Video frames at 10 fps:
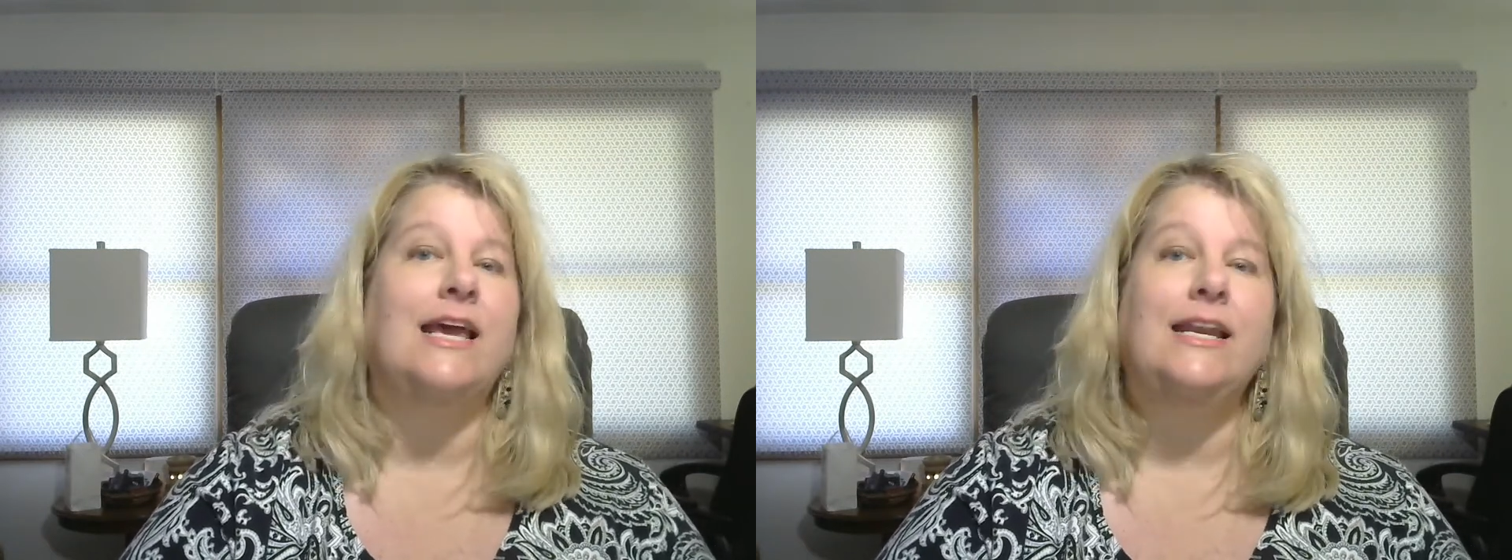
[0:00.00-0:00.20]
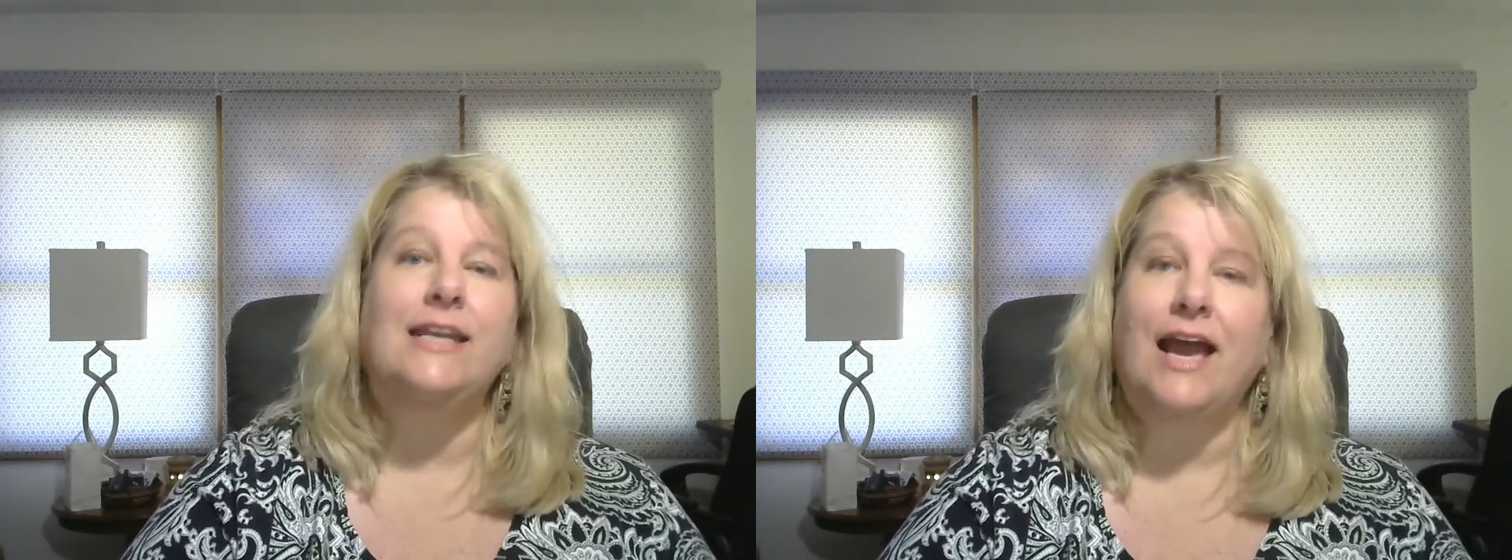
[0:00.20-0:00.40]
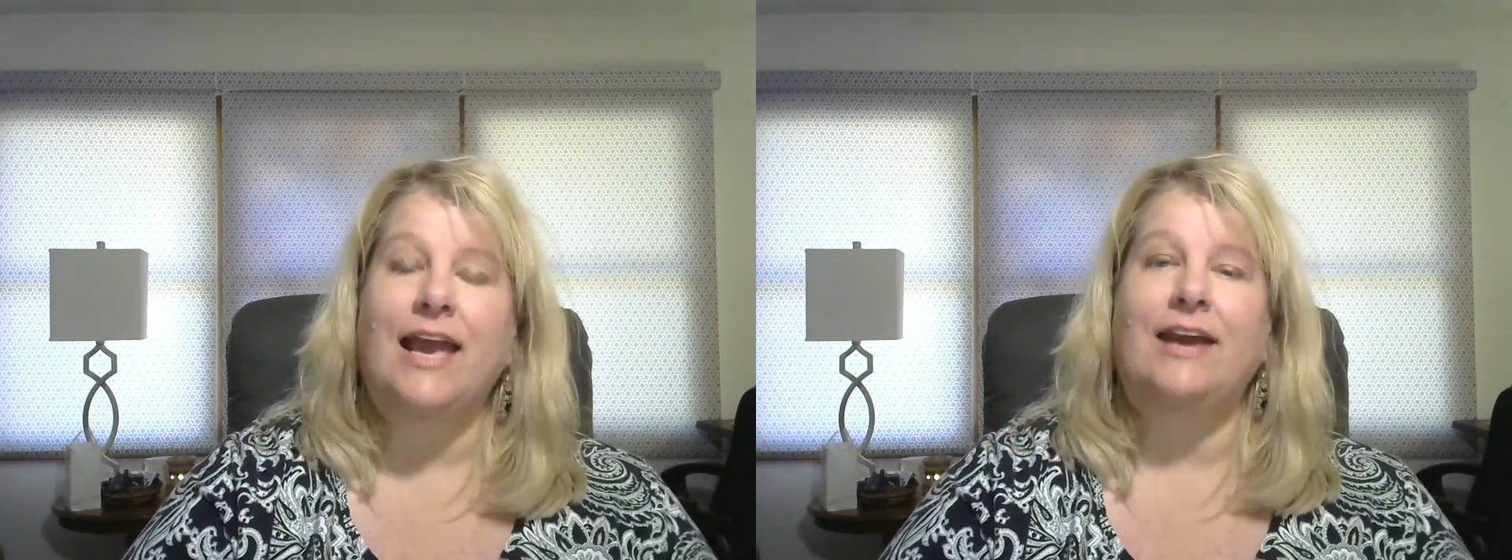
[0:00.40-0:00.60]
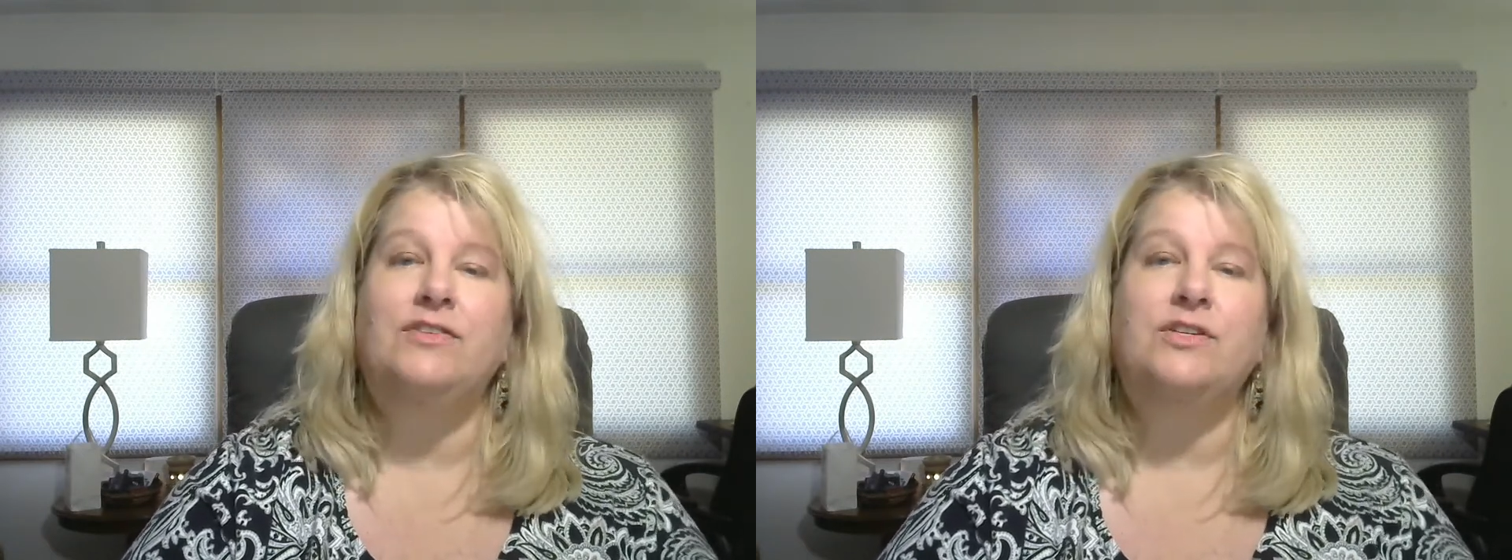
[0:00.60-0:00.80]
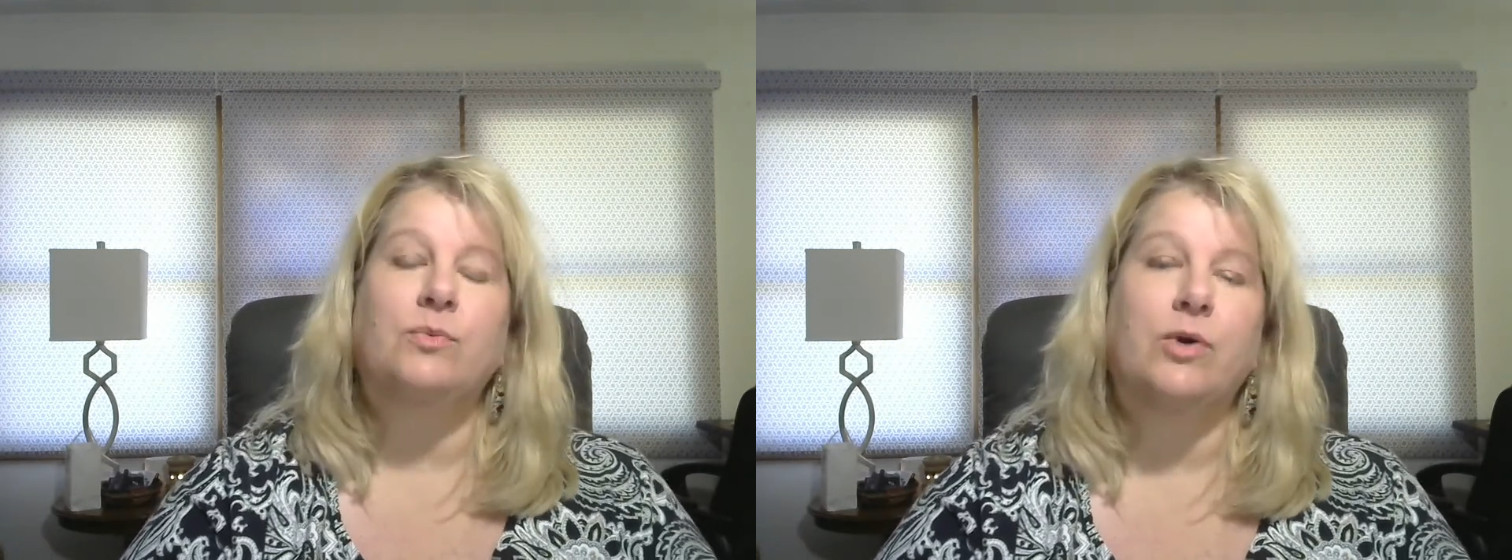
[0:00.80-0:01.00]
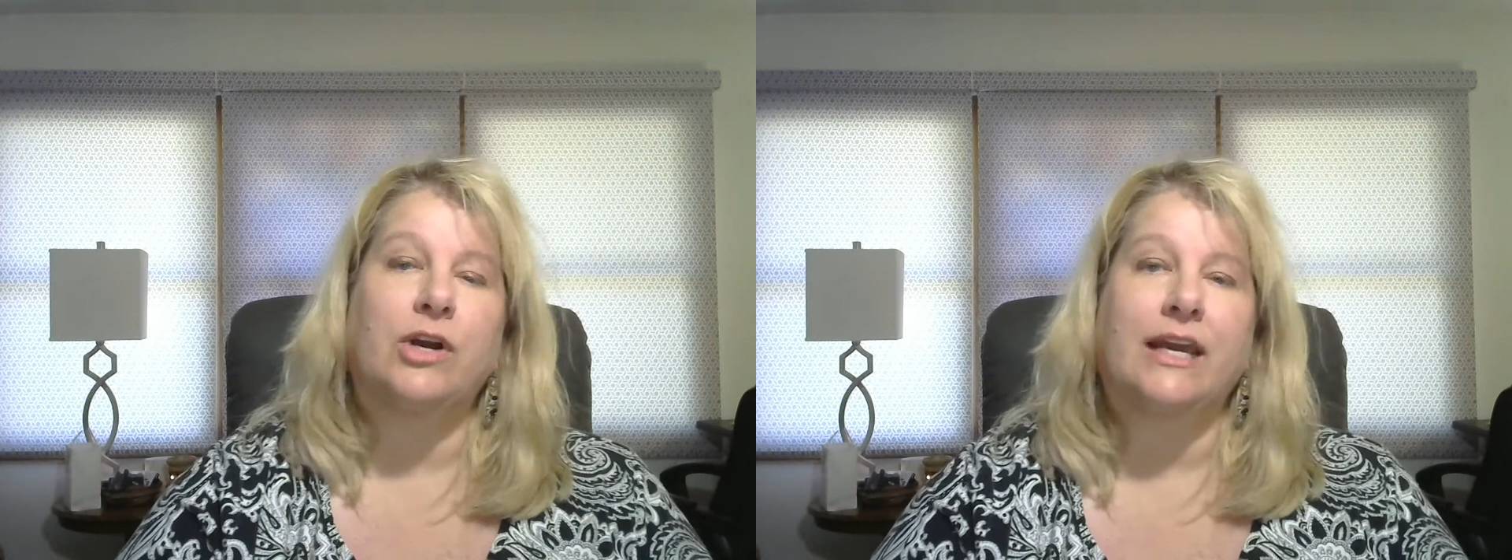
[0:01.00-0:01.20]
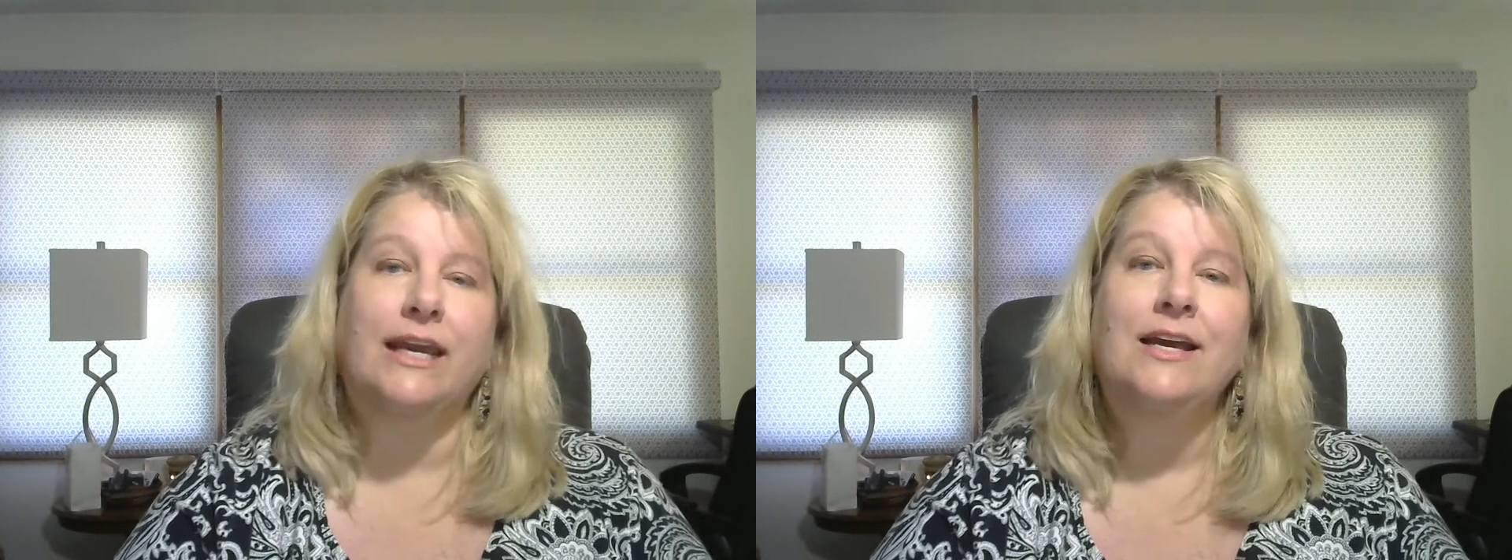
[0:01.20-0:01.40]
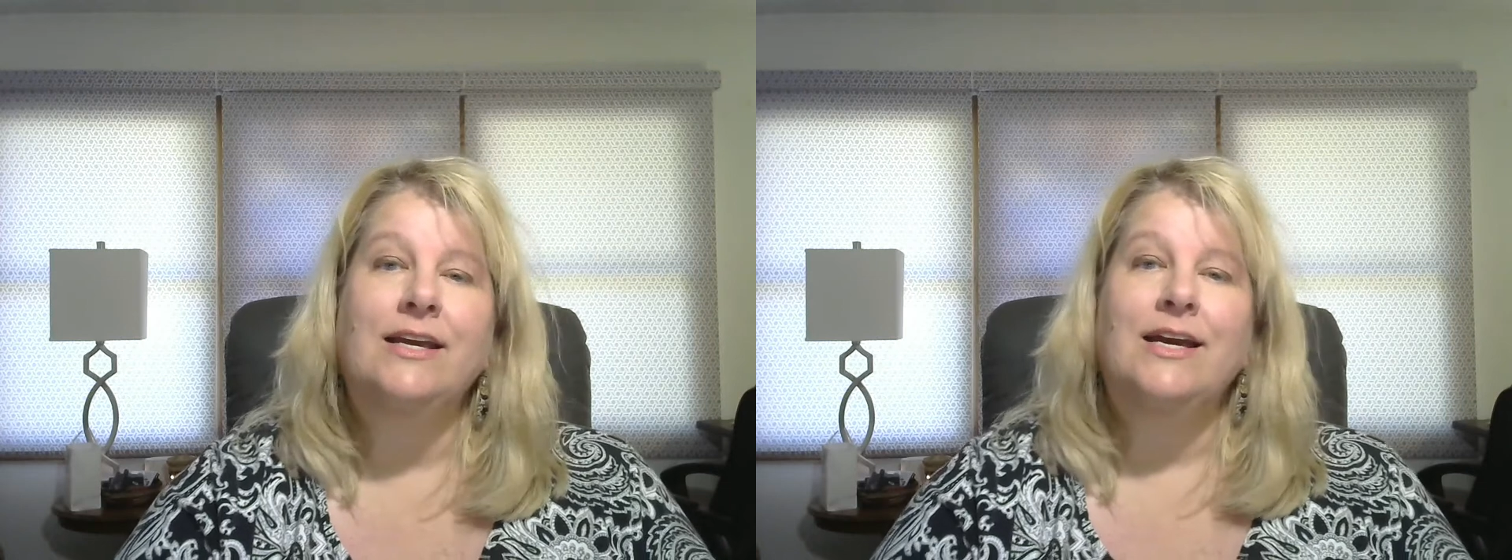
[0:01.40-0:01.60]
and not have to worry